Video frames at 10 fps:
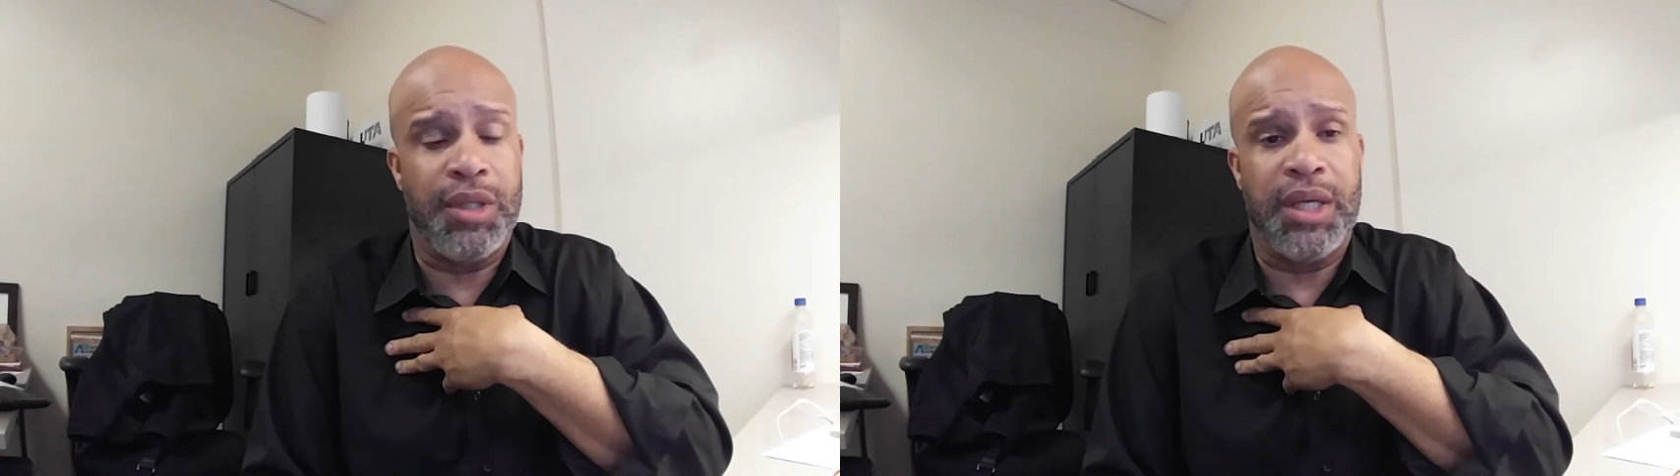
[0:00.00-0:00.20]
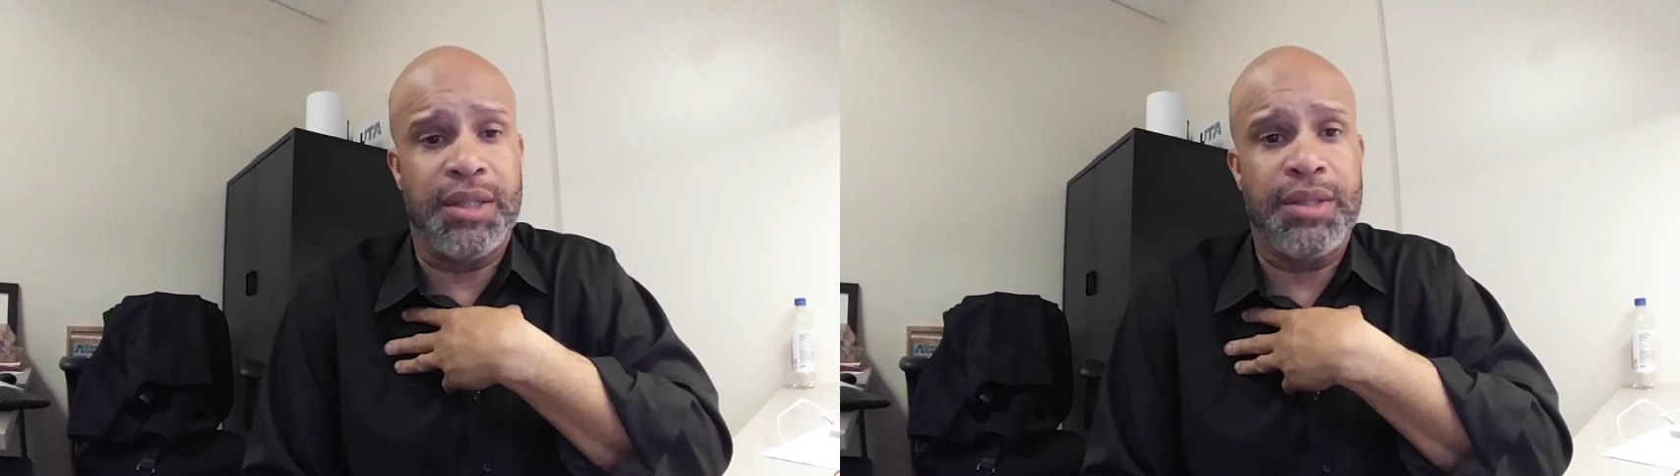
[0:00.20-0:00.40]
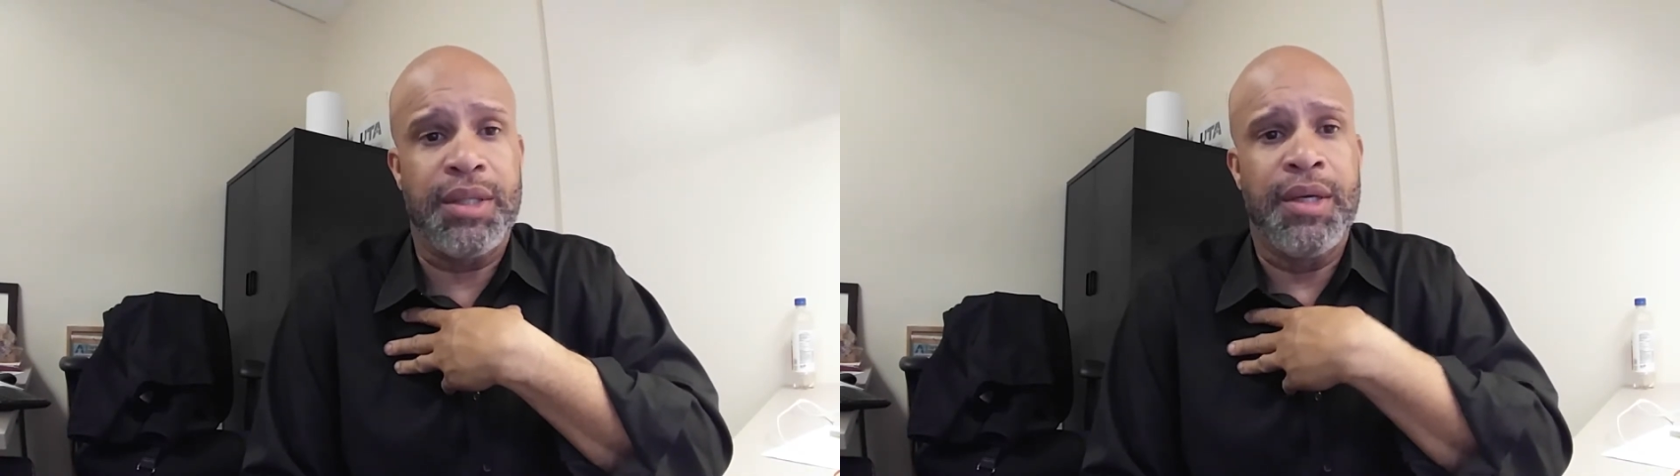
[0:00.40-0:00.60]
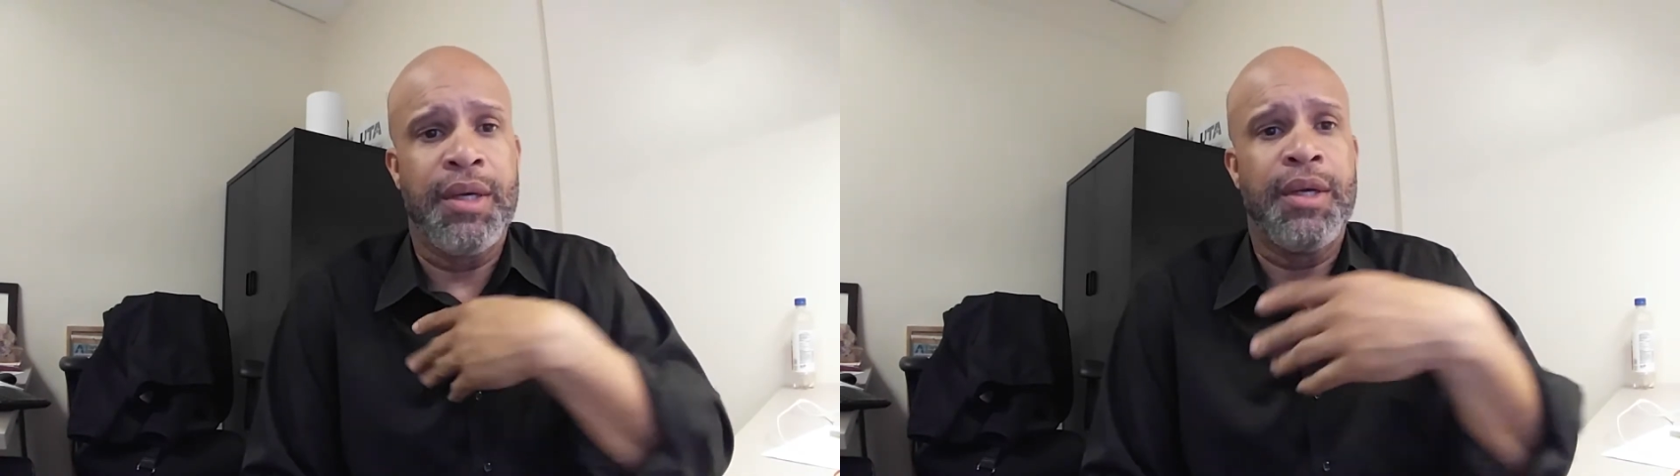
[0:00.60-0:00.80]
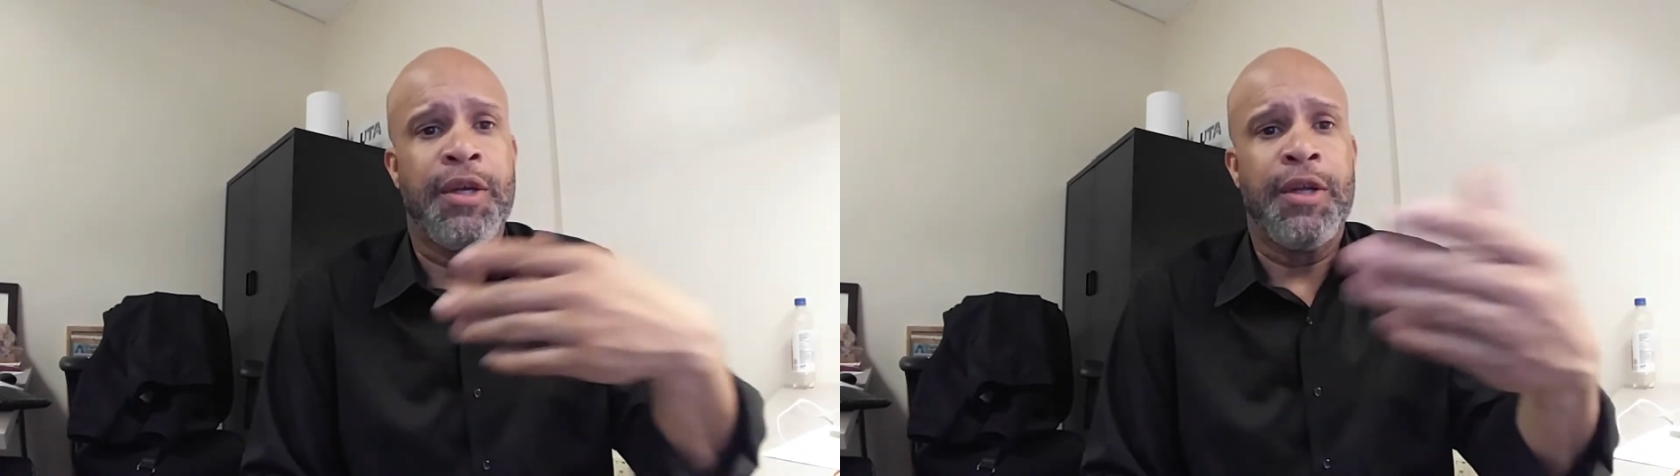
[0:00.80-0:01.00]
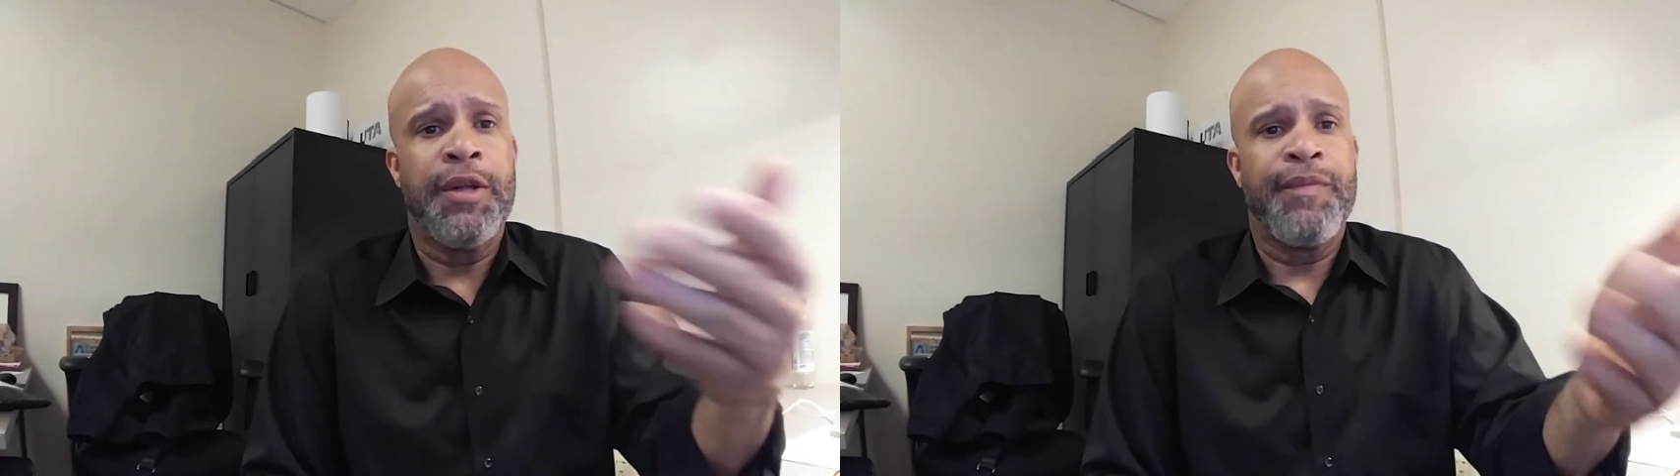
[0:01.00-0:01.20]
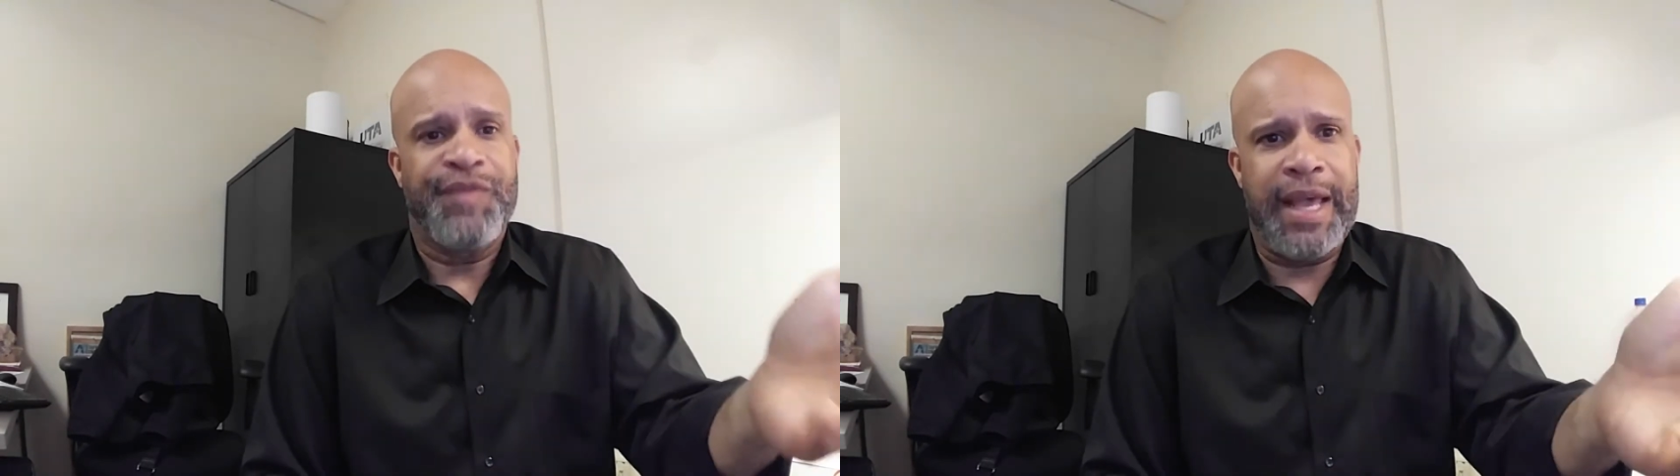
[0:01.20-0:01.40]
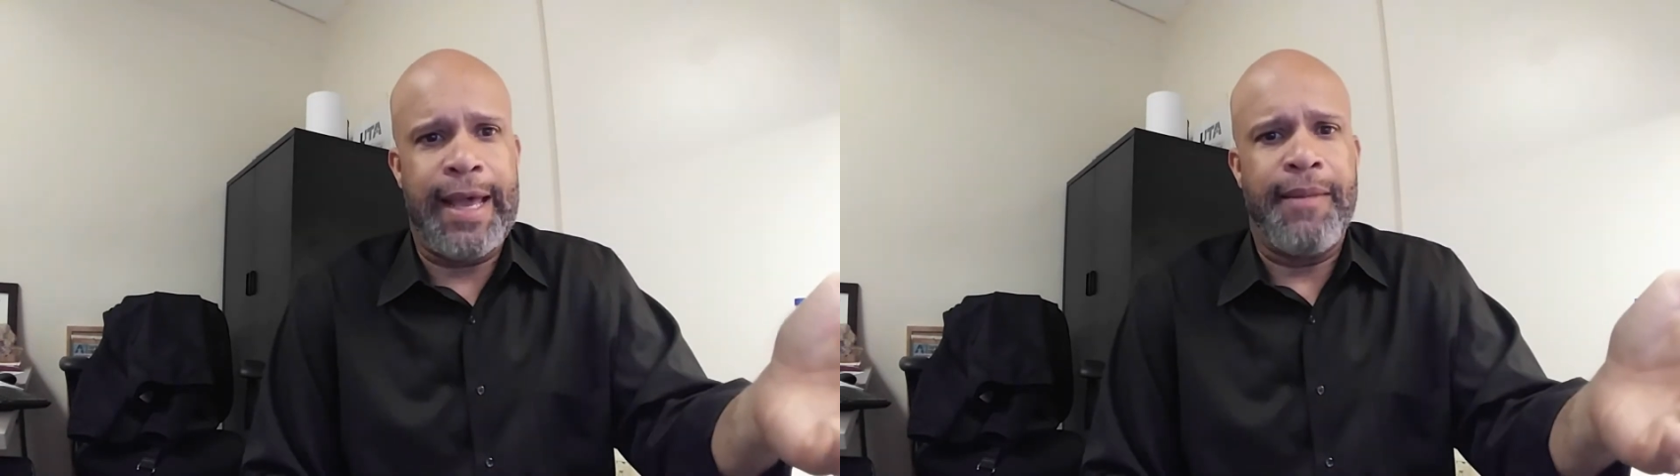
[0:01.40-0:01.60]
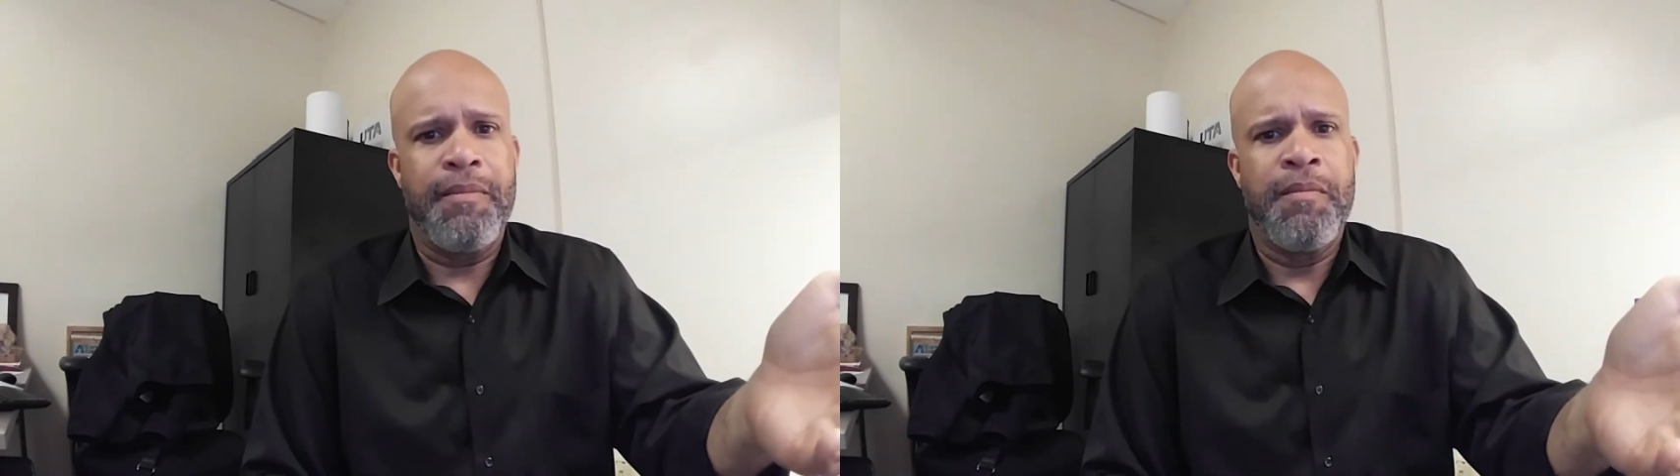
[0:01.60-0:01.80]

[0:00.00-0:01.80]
us, that